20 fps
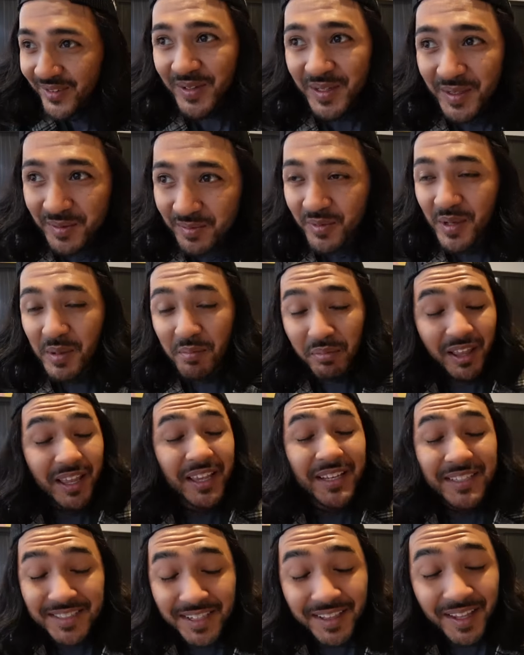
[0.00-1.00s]
we, we
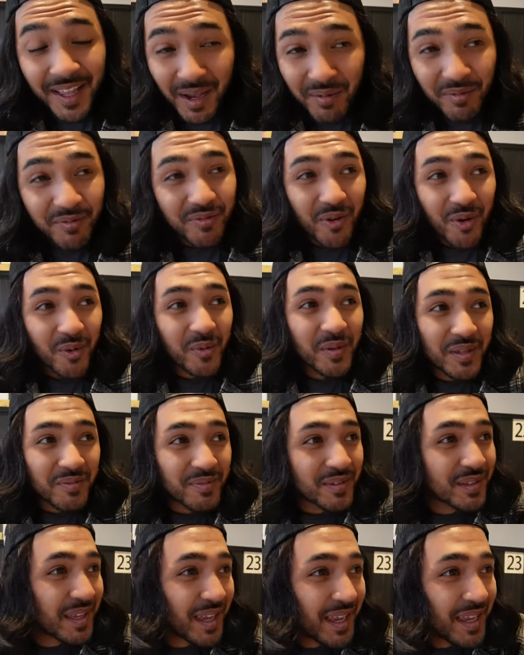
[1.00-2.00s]
blazed a lot before we
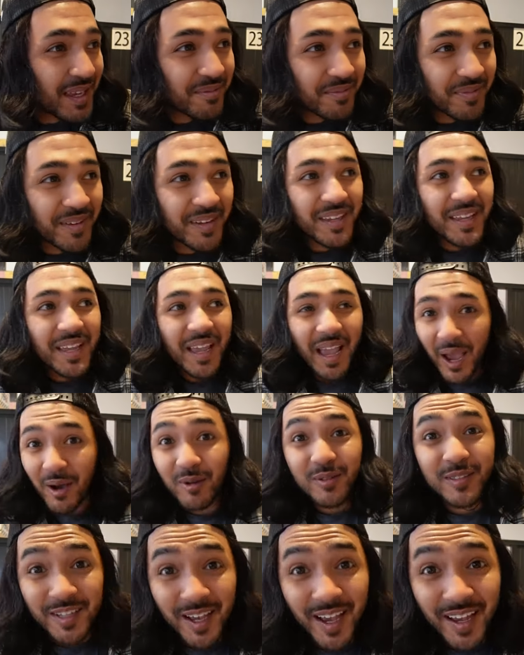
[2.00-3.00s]
even came
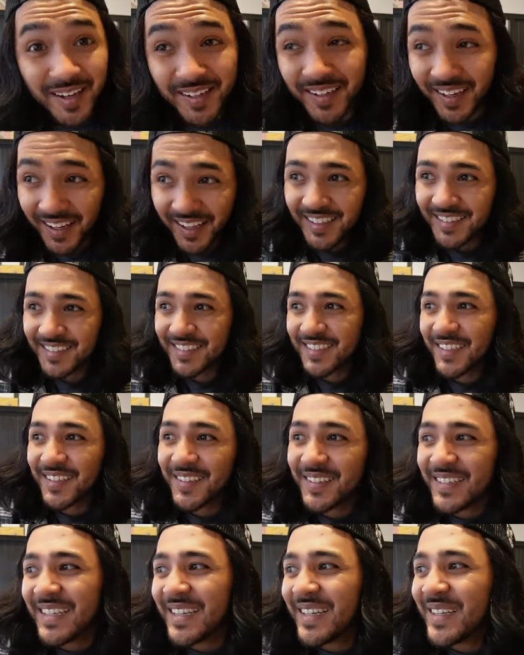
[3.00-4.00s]
outside today,
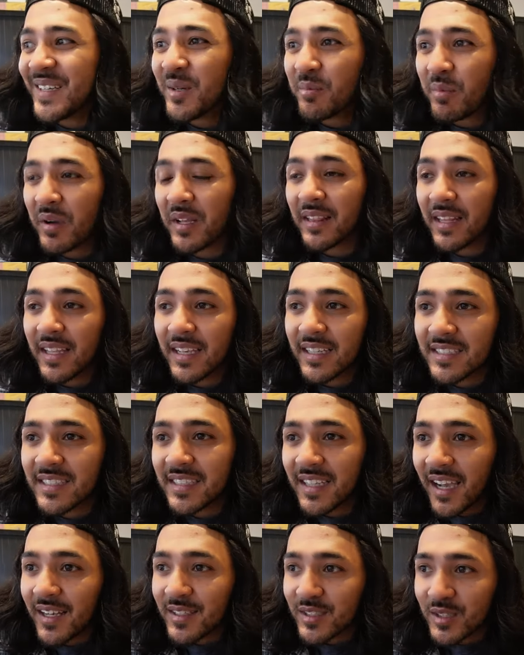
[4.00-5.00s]
so. But
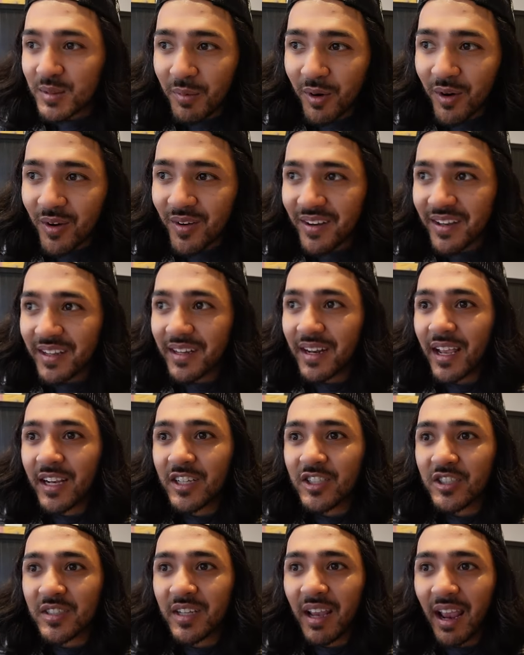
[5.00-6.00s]
Lexi got smart and
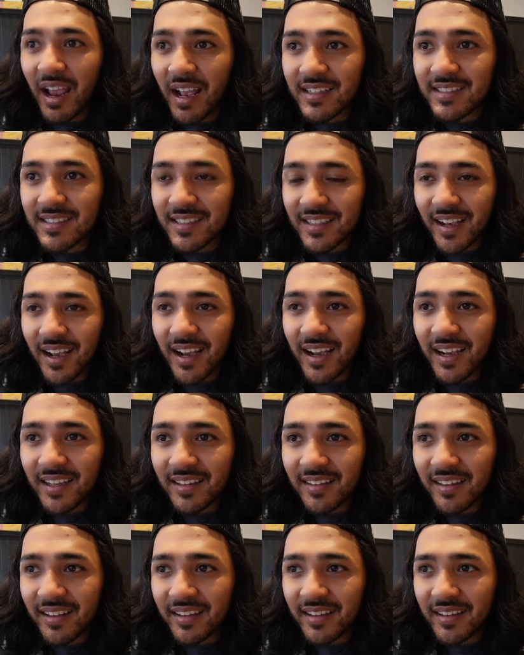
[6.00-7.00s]
actually asked the guy,
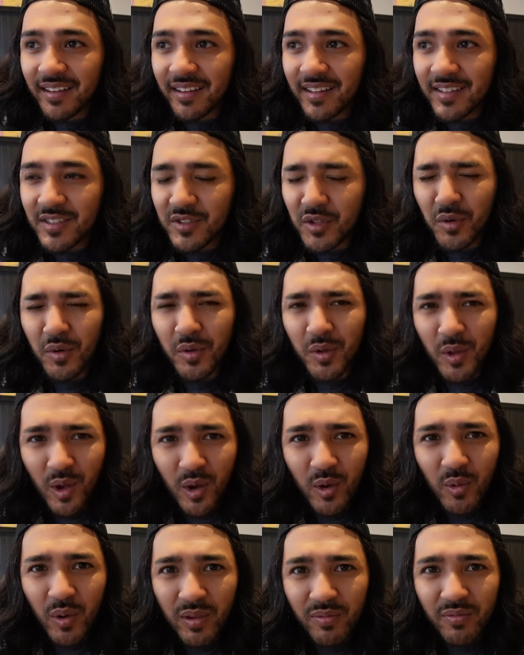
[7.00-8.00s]
like, is there a
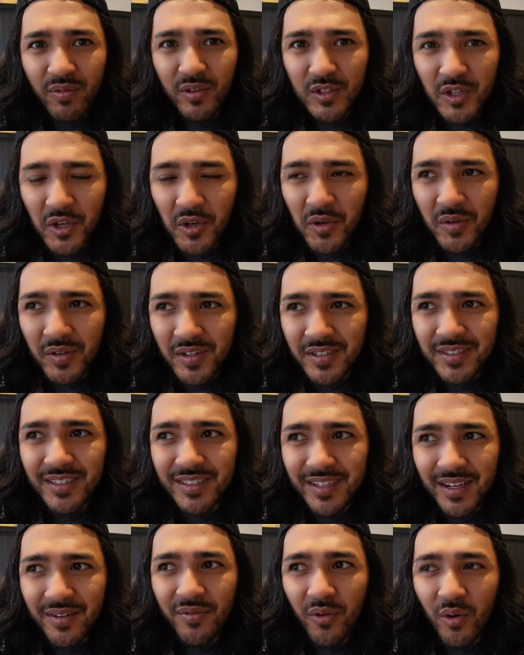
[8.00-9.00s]
long wait for two? Because it
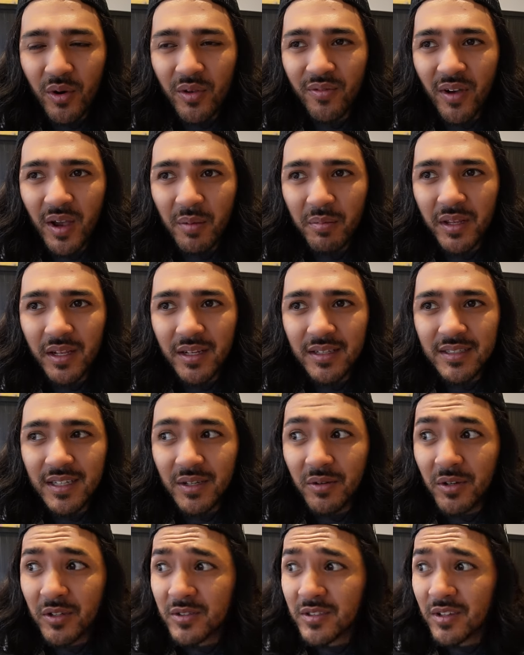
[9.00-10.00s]
said forty-five minutes.
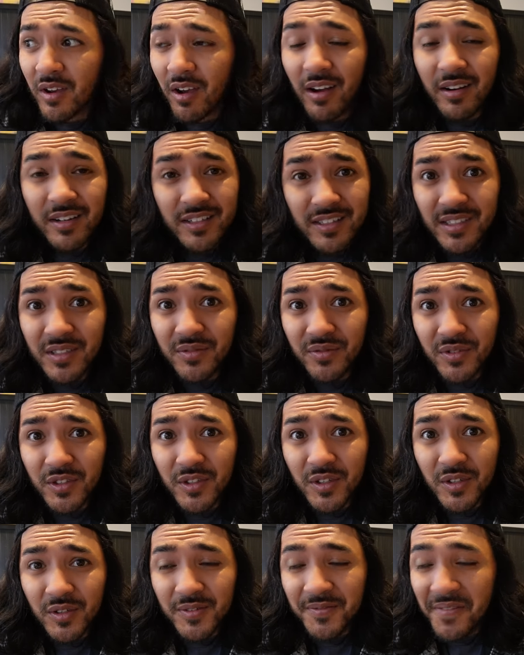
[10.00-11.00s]
He goes, honestly, for
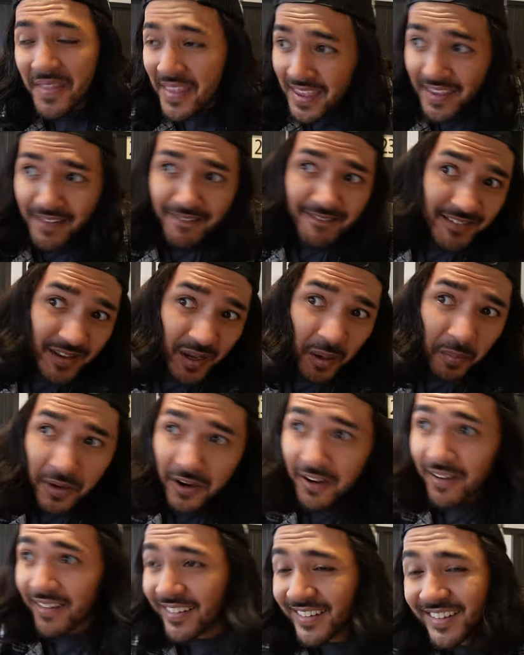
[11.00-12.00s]
two? Come
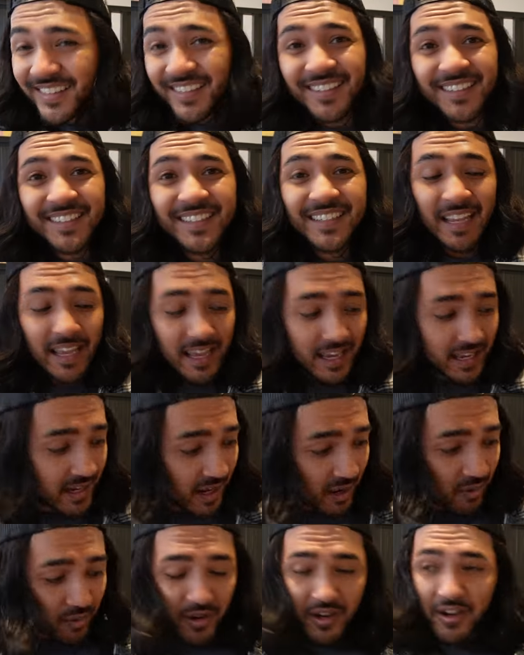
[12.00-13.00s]
here. And
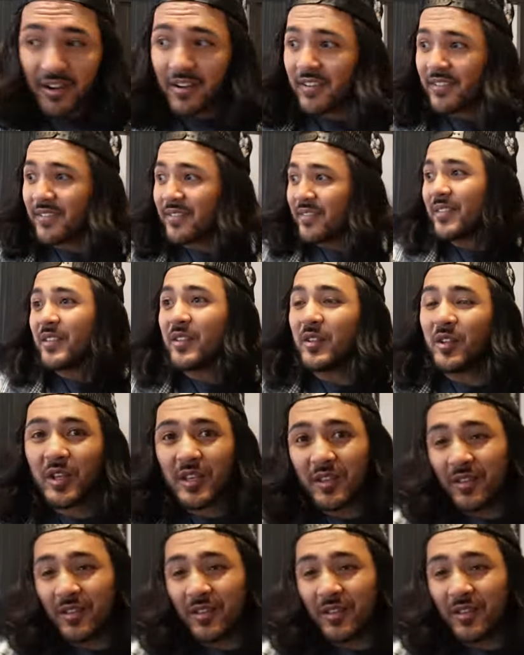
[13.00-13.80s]
now we're here. Look